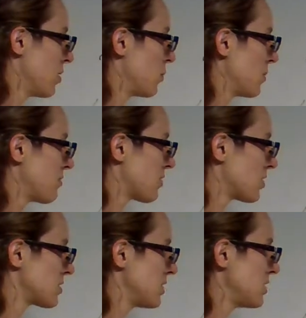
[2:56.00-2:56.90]
We
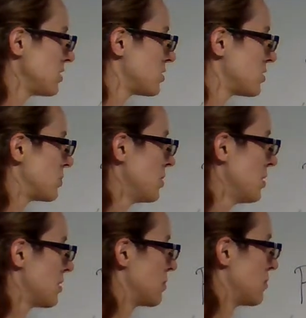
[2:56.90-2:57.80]
first need to do
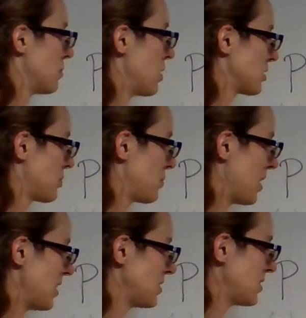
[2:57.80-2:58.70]
the
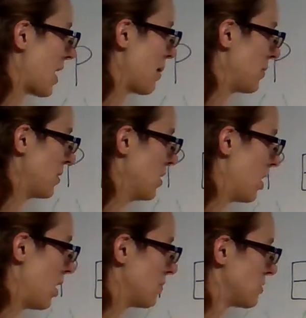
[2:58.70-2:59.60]
multiply step
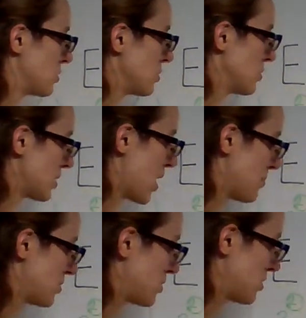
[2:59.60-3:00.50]
of 2
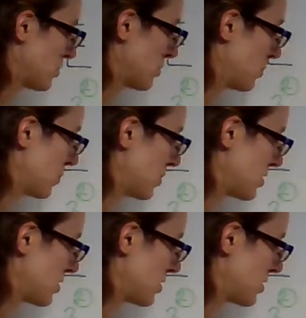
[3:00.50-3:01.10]
times 2, which